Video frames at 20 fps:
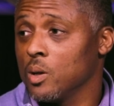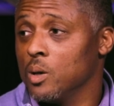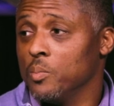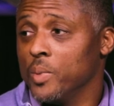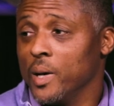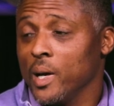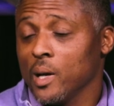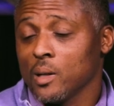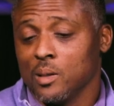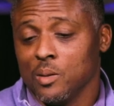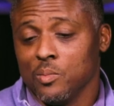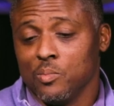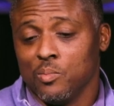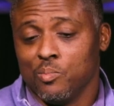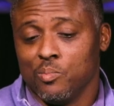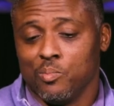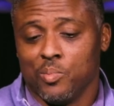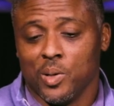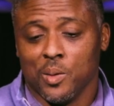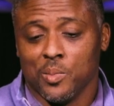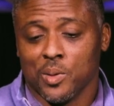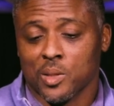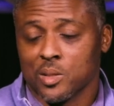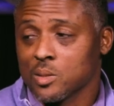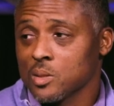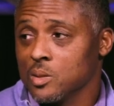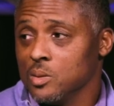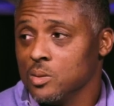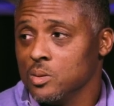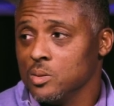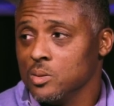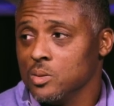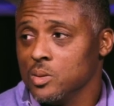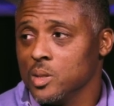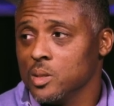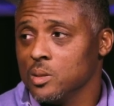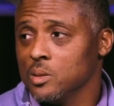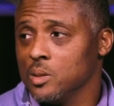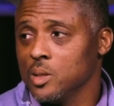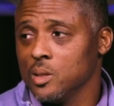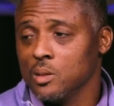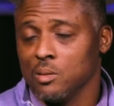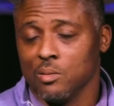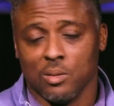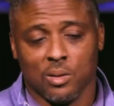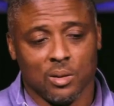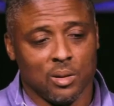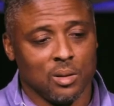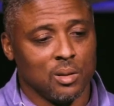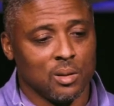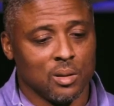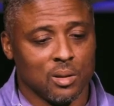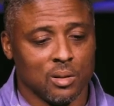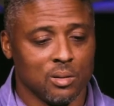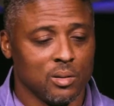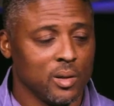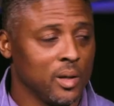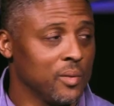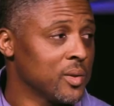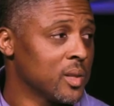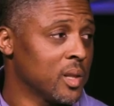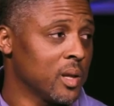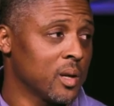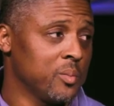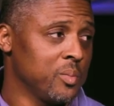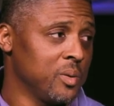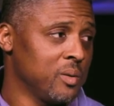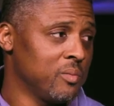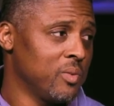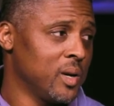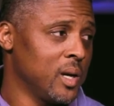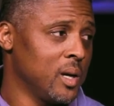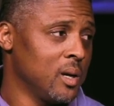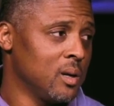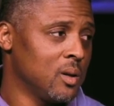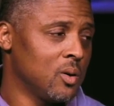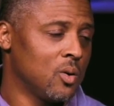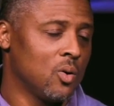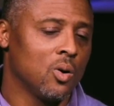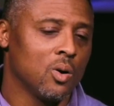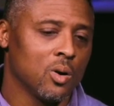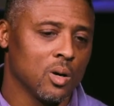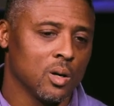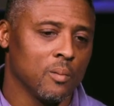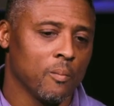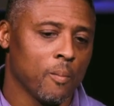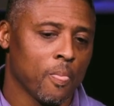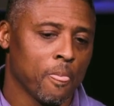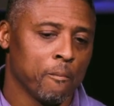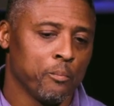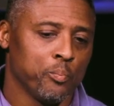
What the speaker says: We can go back to public school and you know, everything would be fine. Or